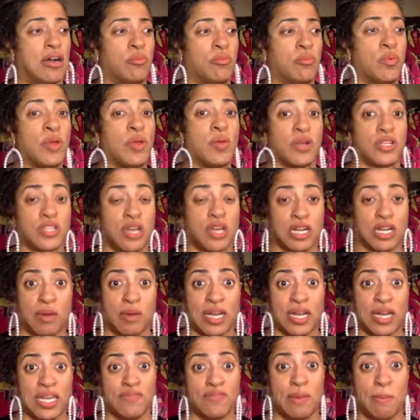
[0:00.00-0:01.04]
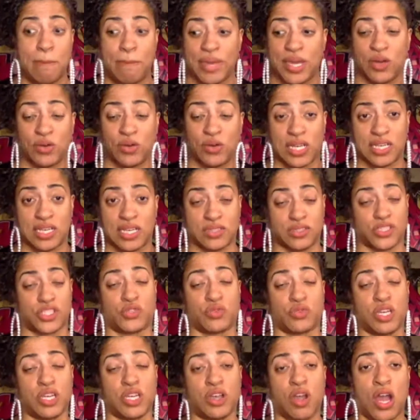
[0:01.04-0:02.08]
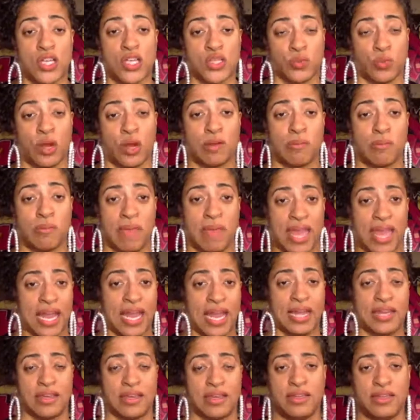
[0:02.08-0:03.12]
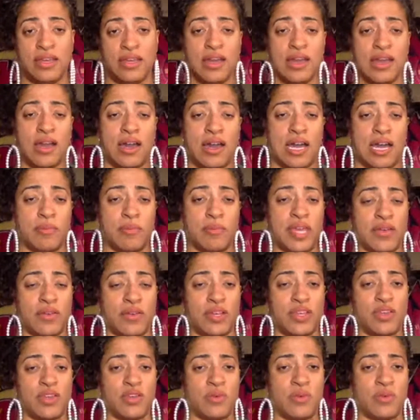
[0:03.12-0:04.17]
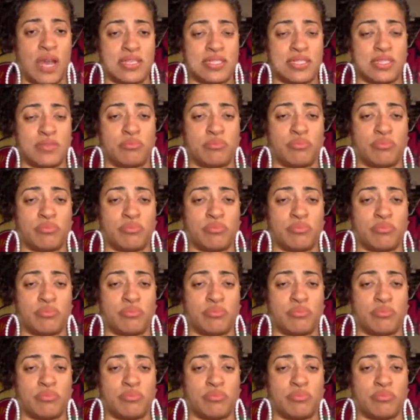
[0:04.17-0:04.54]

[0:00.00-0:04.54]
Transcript: when we were talking about even building, because the streetcars were made in here in U.S.